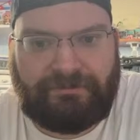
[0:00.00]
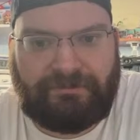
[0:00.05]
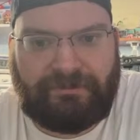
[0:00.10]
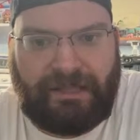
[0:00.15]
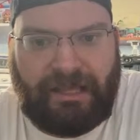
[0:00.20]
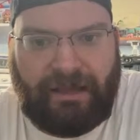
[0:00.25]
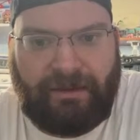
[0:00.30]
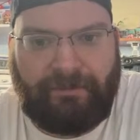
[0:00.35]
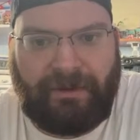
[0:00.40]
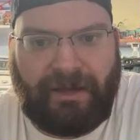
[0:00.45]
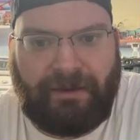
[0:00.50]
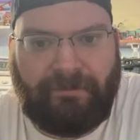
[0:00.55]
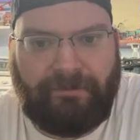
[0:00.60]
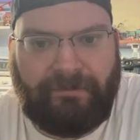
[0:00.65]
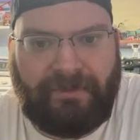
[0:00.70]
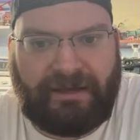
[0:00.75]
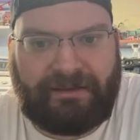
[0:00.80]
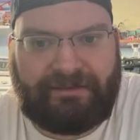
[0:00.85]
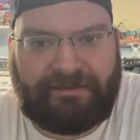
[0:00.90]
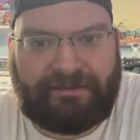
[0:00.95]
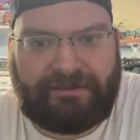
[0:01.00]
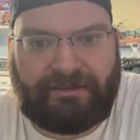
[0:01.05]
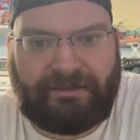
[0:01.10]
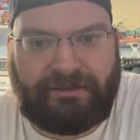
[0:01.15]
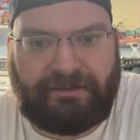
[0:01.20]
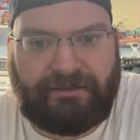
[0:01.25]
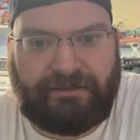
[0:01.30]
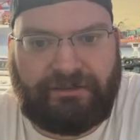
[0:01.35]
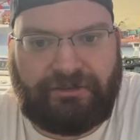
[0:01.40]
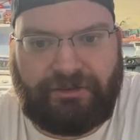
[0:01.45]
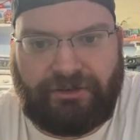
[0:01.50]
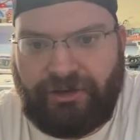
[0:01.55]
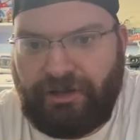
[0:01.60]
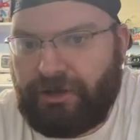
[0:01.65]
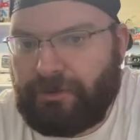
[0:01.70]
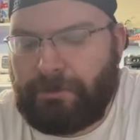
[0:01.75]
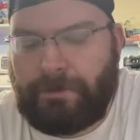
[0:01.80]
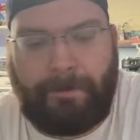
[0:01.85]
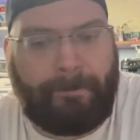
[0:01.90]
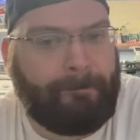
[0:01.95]
Am I Mexican?
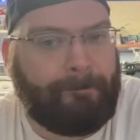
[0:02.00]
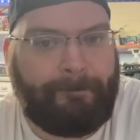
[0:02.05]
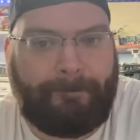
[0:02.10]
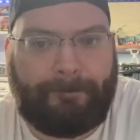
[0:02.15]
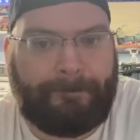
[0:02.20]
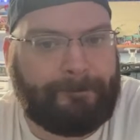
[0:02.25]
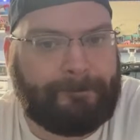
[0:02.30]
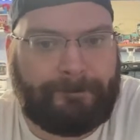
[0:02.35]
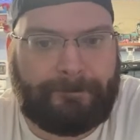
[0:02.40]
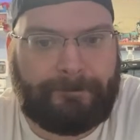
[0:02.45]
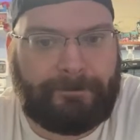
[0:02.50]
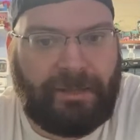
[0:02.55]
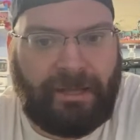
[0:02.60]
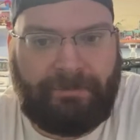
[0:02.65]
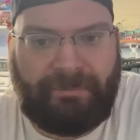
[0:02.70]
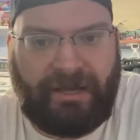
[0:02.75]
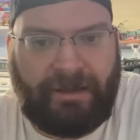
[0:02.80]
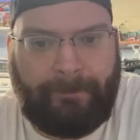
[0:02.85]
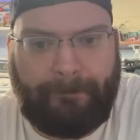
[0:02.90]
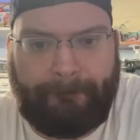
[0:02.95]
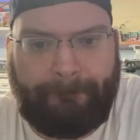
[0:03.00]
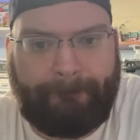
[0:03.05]
No, I'm not.